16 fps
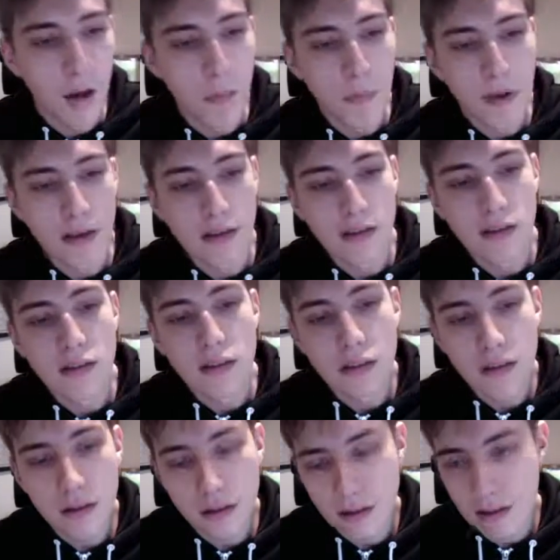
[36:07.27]
is
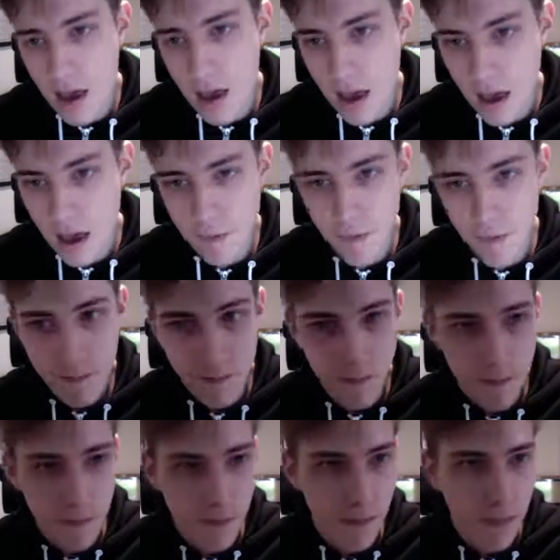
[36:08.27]
here.
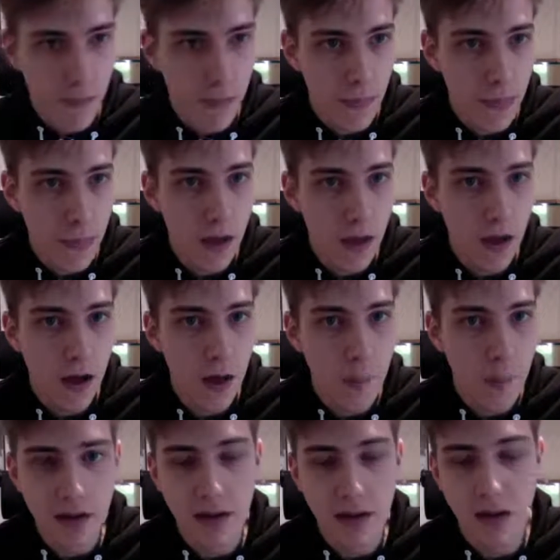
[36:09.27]

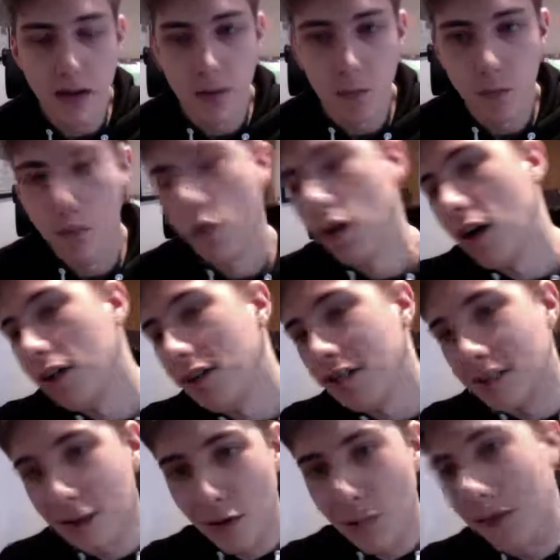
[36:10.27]
And then we'll cut this
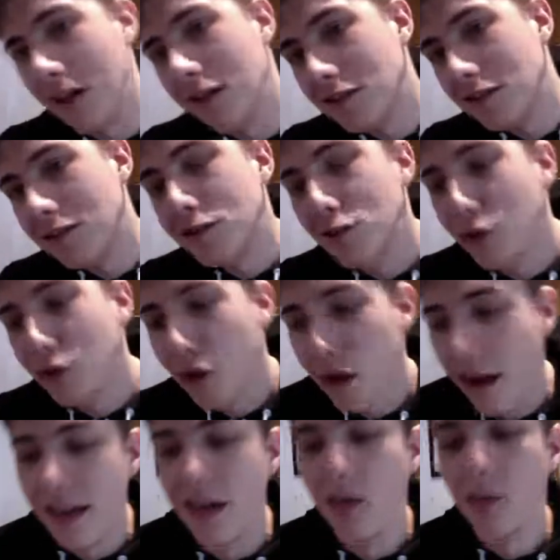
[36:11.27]
a little bit short,
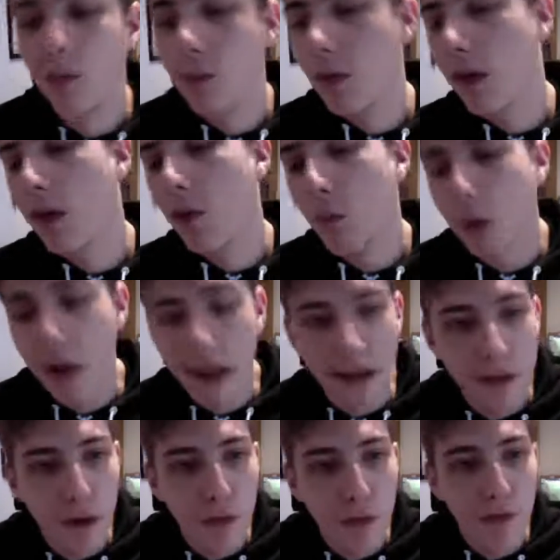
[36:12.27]
and then we'll
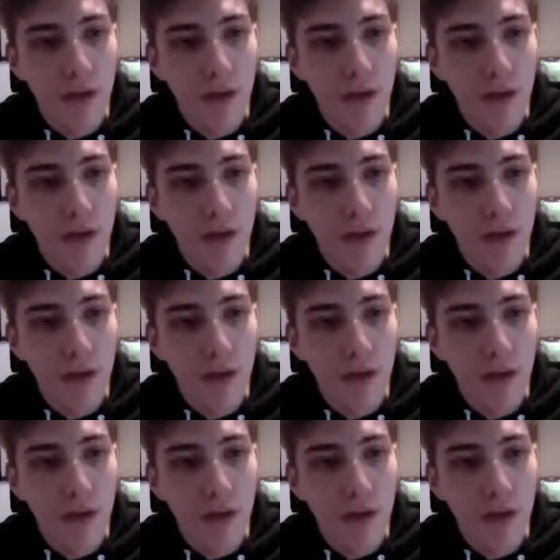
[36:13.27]
end off.